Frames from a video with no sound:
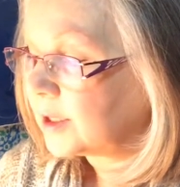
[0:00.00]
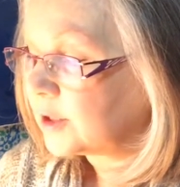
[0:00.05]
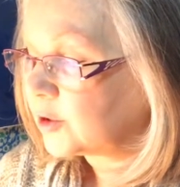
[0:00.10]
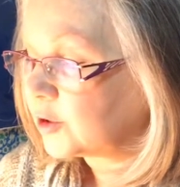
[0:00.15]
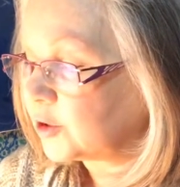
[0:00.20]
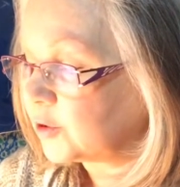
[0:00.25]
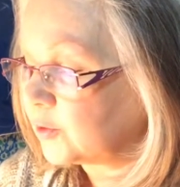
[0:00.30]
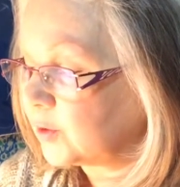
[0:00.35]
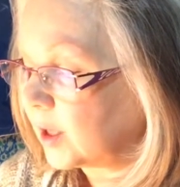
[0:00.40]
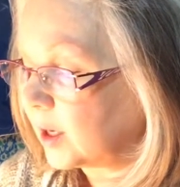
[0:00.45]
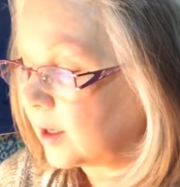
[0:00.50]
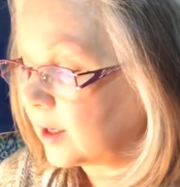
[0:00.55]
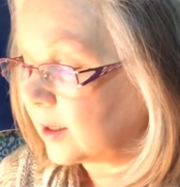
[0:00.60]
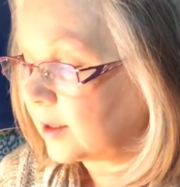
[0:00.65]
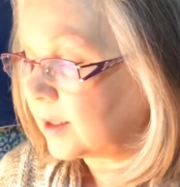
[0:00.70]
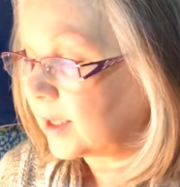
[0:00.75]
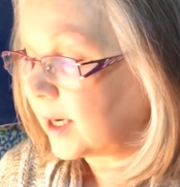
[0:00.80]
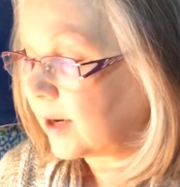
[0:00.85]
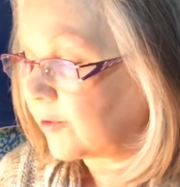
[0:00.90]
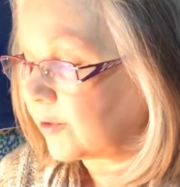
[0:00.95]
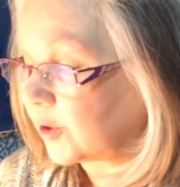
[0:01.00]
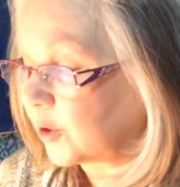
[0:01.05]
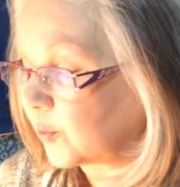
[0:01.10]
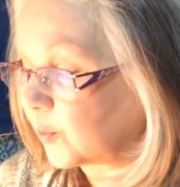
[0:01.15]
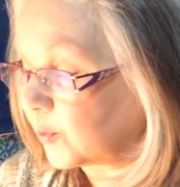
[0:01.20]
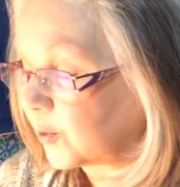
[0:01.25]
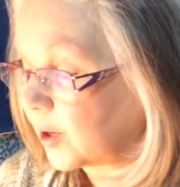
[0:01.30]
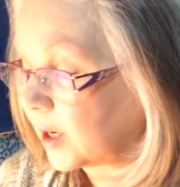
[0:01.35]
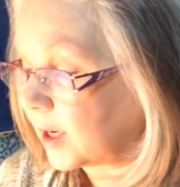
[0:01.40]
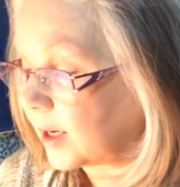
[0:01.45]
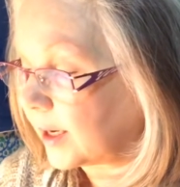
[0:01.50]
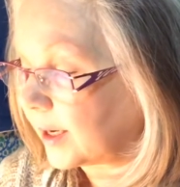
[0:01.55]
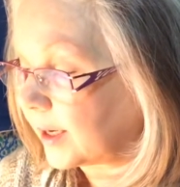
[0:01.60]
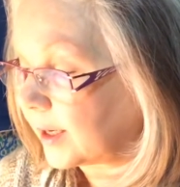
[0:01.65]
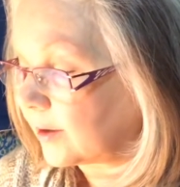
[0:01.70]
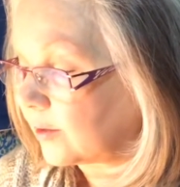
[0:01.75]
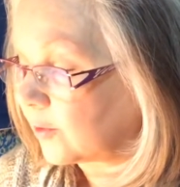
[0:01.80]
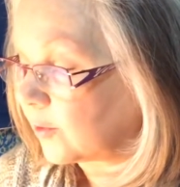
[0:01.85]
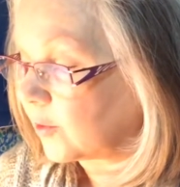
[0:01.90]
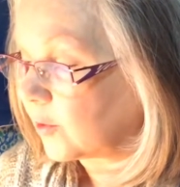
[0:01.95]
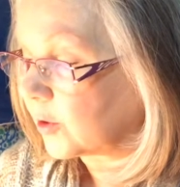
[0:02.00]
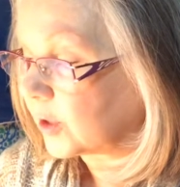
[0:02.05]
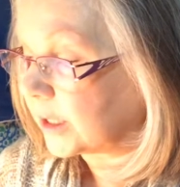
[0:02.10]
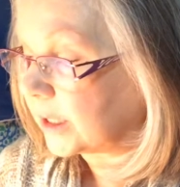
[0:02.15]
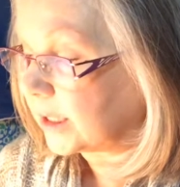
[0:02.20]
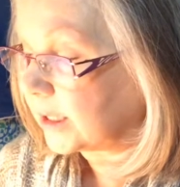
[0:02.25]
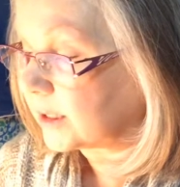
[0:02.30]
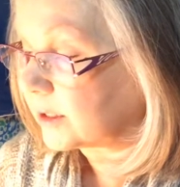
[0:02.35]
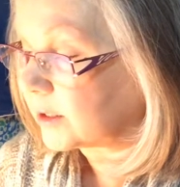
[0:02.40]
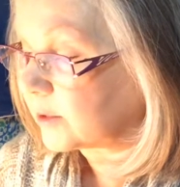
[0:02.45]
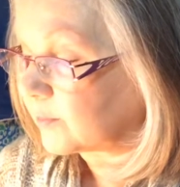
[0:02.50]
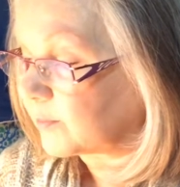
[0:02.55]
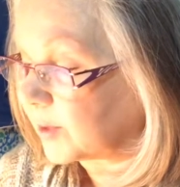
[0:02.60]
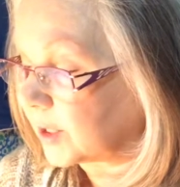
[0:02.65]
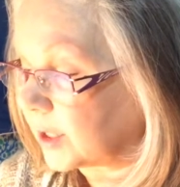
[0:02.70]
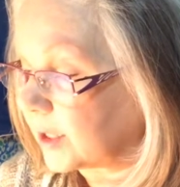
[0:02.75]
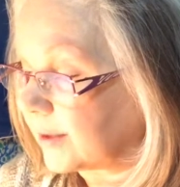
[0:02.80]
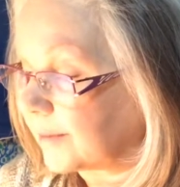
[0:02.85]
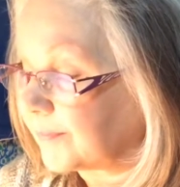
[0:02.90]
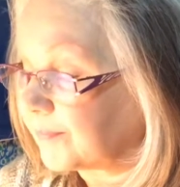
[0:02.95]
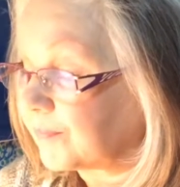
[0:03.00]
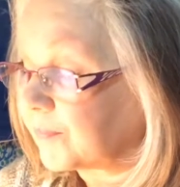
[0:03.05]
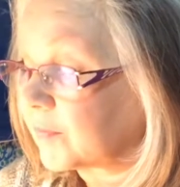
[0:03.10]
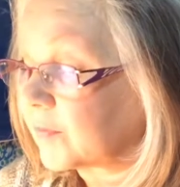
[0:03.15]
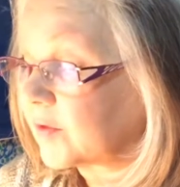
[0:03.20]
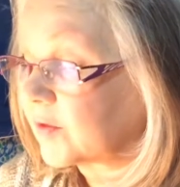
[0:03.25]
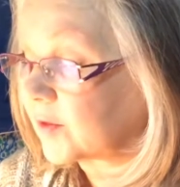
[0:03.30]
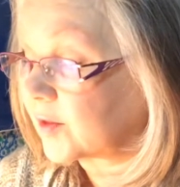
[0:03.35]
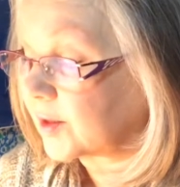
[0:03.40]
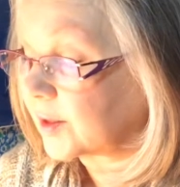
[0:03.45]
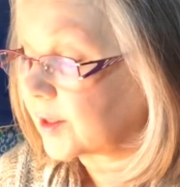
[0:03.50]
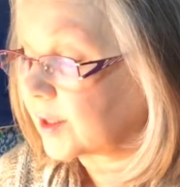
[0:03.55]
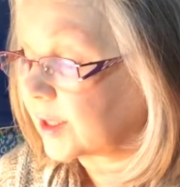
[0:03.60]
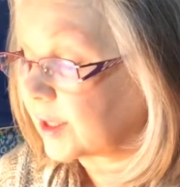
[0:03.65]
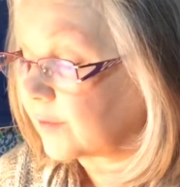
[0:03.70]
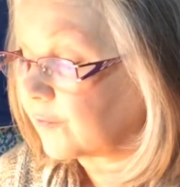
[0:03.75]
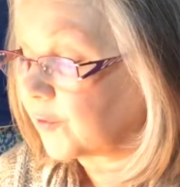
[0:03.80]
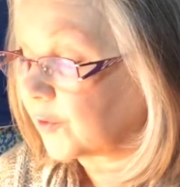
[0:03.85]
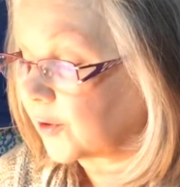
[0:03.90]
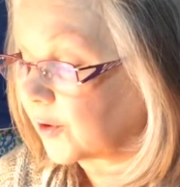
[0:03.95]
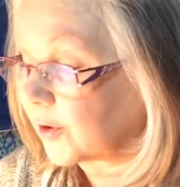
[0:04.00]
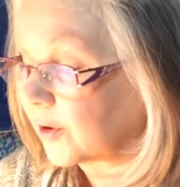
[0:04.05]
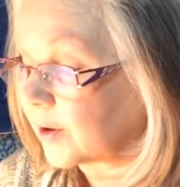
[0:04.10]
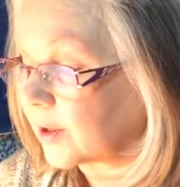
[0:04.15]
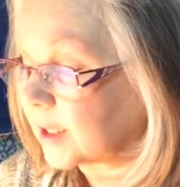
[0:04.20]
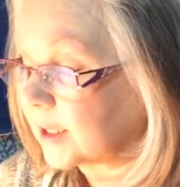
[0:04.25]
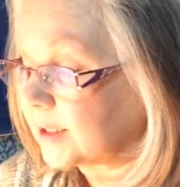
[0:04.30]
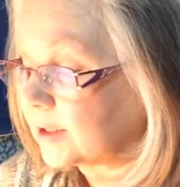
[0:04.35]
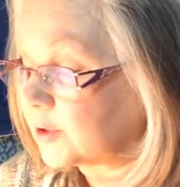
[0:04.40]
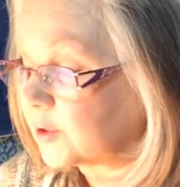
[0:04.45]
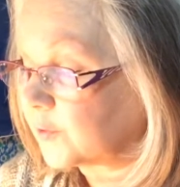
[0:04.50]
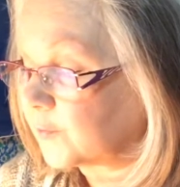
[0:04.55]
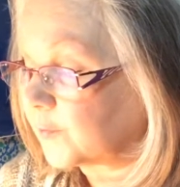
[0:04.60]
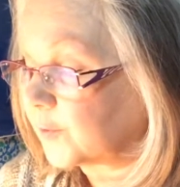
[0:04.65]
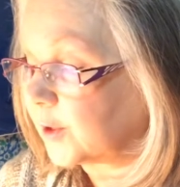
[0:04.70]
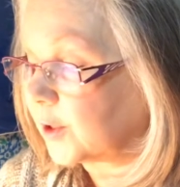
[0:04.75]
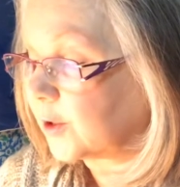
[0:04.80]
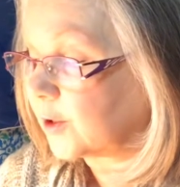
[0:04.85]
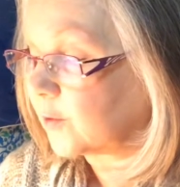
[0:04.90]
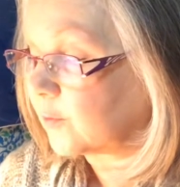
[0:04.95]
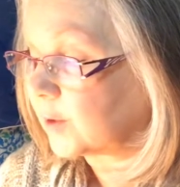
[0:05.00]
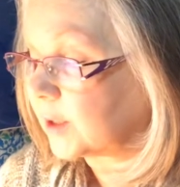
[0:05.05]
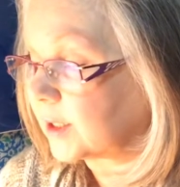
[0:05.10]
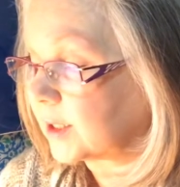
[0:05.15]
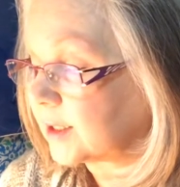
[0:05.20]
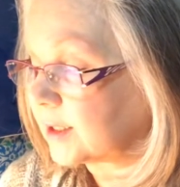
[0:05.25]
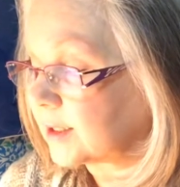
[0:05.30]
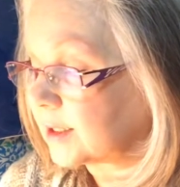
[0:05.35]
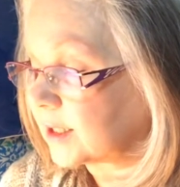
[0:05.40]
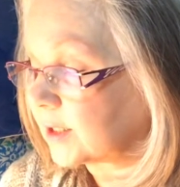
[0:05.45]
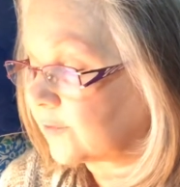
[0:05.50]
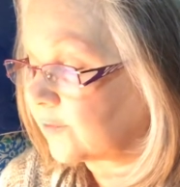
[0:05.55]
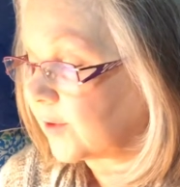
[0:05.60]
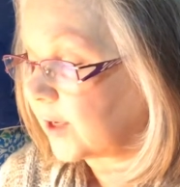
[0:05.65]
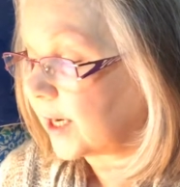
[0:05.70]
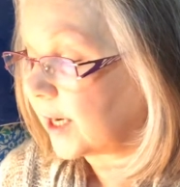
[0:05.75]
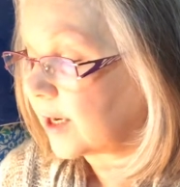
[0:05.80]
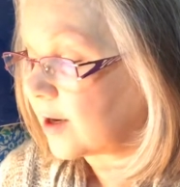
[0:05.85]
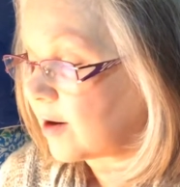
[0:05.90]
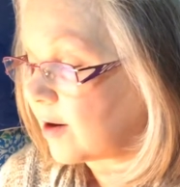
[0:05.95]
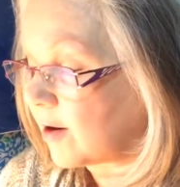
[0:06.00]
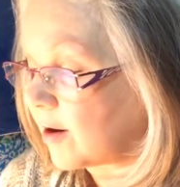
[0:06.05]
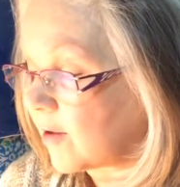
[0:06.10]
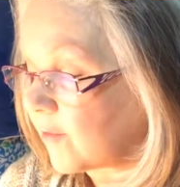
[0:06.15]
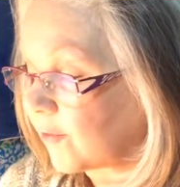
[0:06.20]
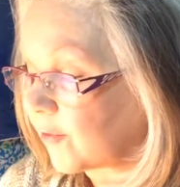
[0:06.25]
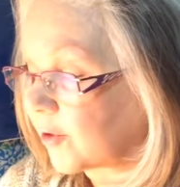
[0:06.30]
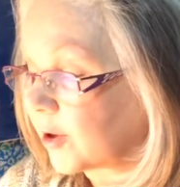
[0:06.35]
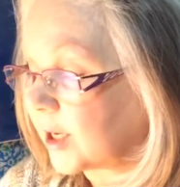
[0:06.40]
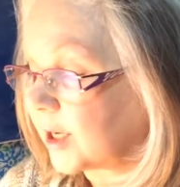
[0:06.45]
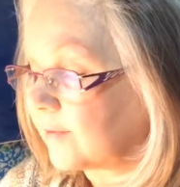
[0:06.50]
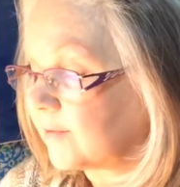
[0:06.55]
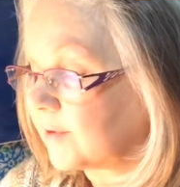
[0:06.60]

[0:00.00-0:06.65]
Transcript: Do not allow your pride or need to be the giver interfere with this divine offering of